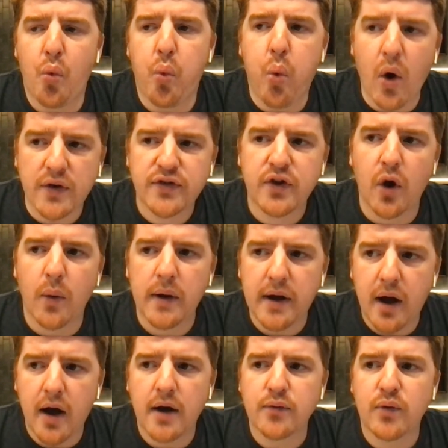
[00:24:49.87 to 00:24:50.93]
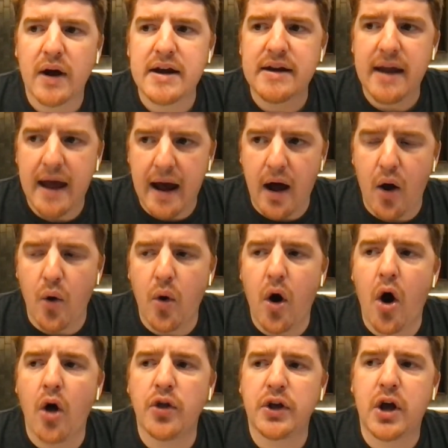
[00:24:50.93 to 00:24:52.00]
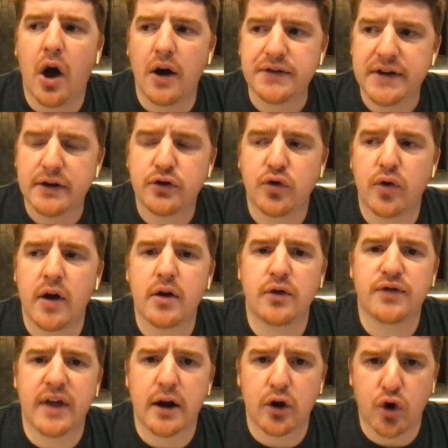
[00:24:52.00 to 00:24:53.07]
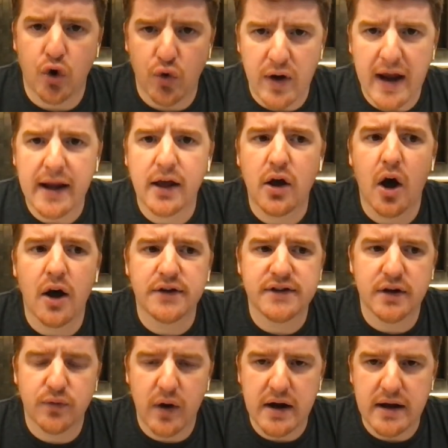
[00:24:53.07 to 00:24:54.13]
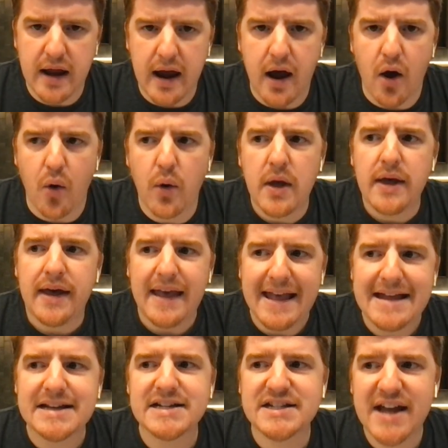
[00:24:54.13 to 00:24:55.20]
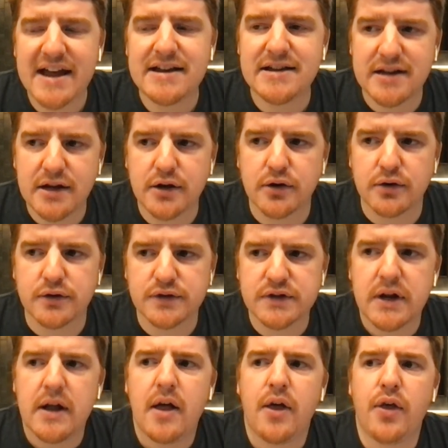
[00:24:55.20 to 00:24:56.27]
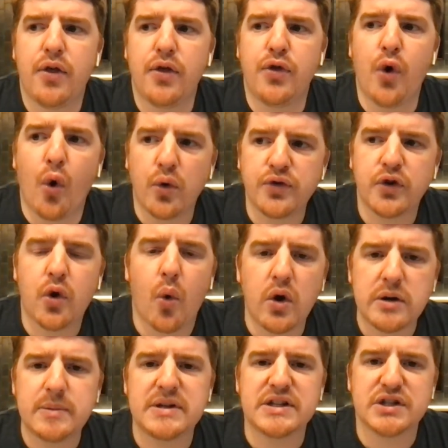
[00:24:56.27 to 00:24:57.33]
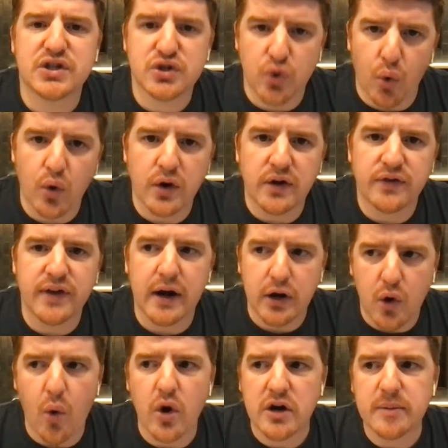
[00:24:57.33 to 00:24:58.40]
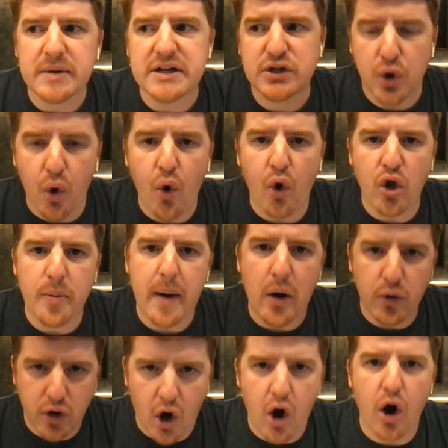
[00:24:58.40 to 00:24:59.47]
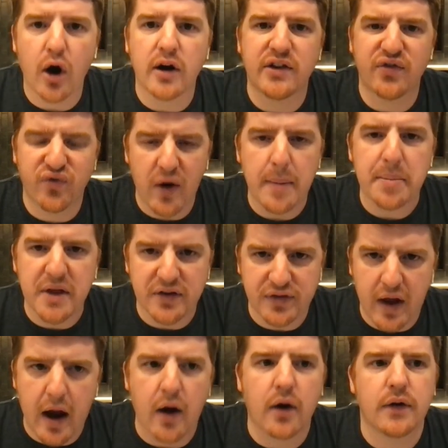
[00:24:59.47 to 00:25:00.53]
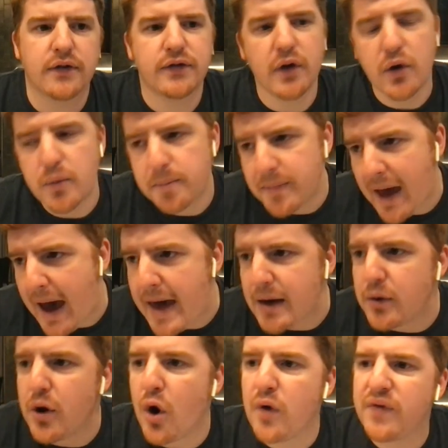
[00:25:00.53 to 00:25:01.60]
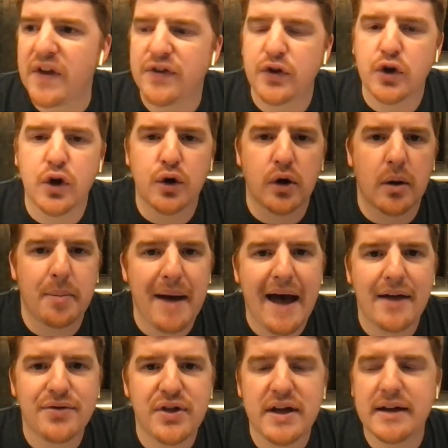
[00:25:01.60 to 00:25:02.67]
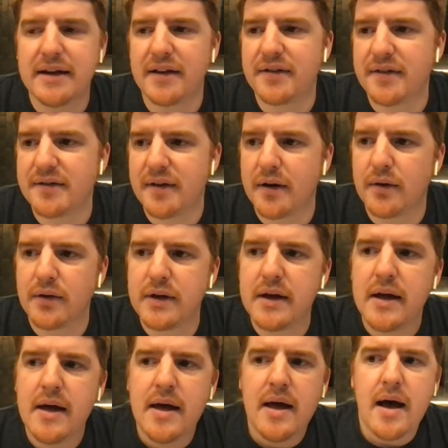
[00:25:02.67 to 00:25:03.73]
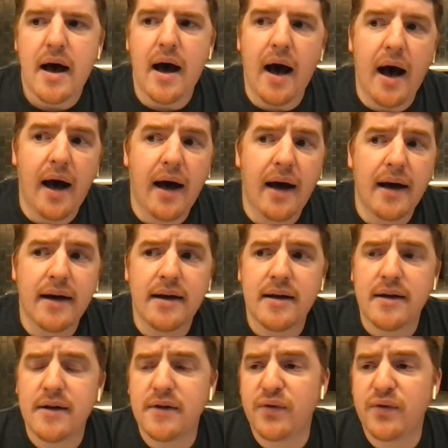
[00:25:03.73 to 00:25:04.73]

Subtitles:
what's going on right now, all the content creators that are creating content right now, in 10 years, those are going to be the stories that are going to be told about cards from this era. So I don't know if that's a good or a bad thing necessarily. I,